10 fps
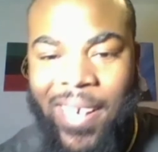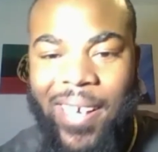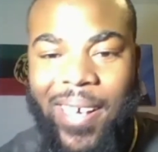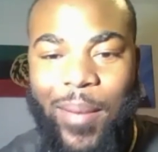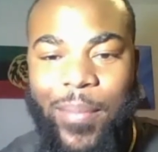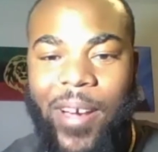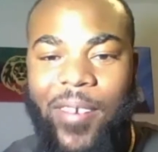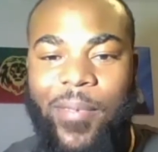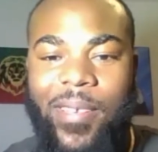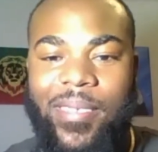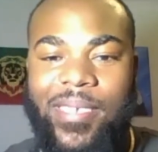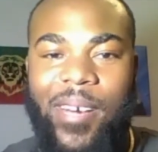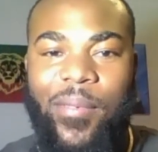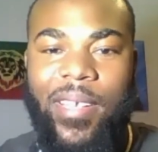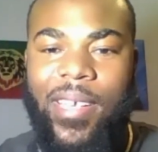There have been
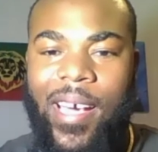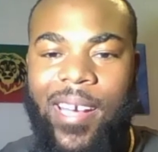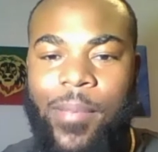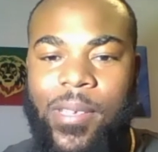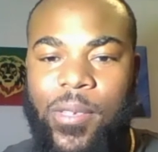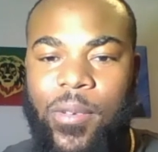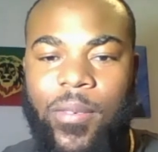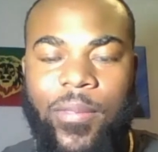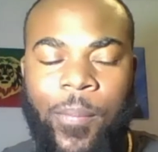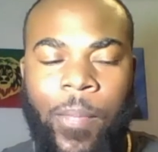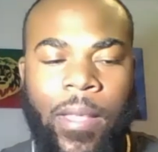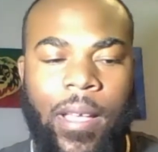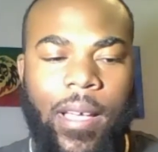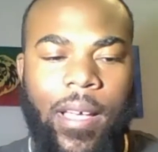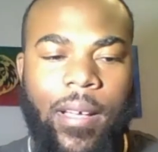several economists
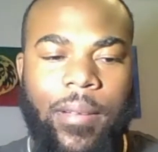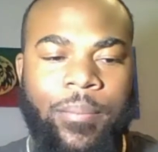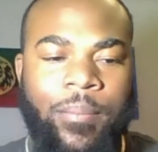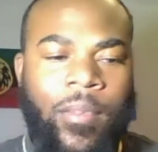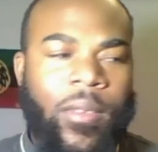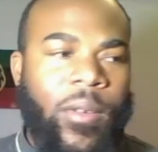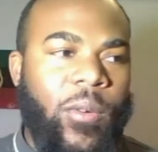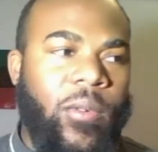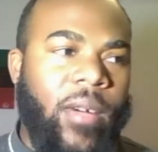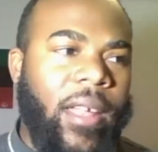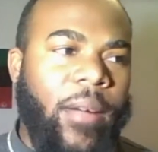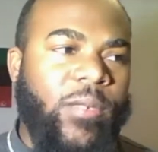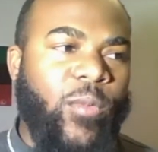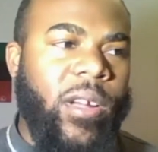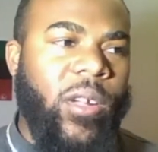uh, and there was
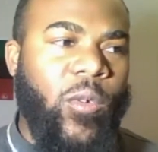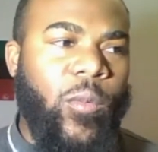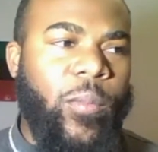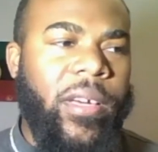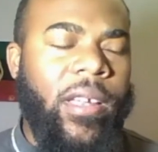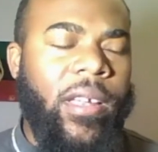one who put,